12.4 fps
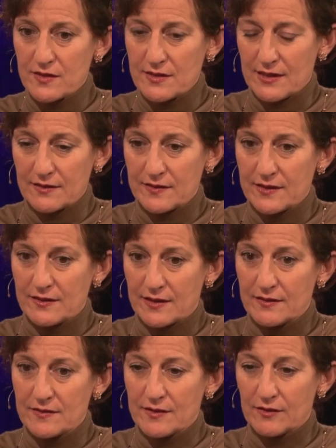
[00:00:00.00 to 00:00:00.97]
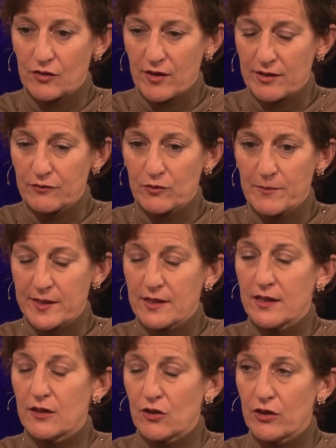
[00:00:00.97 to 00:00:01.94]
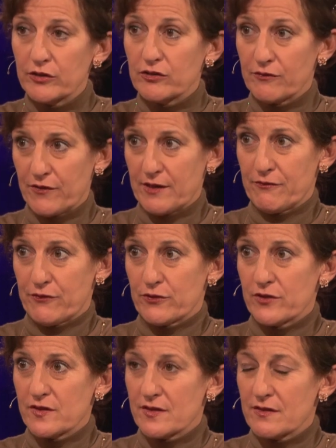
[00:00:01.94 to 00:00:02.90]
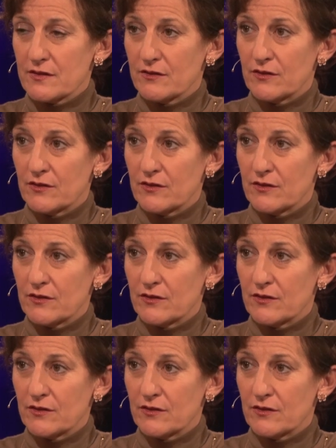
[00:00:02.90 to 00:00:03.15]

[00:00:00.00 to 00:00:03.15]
is, I think, that you have to make a lot of efforts